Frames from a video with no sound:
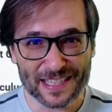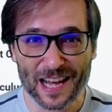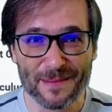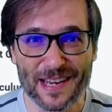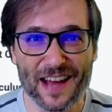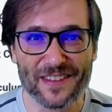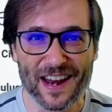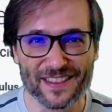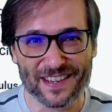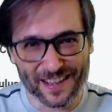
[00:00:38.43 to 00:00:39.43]
Tell me down
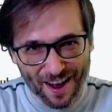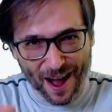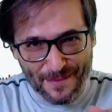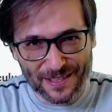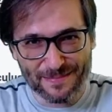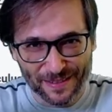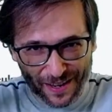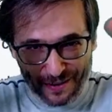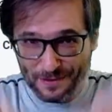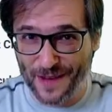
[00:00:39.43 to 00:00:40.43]
there in the comments
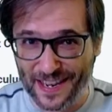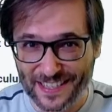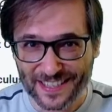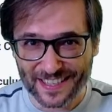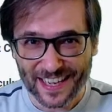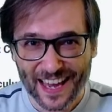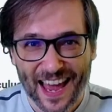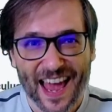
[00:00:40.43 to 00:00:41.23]
below if you've entered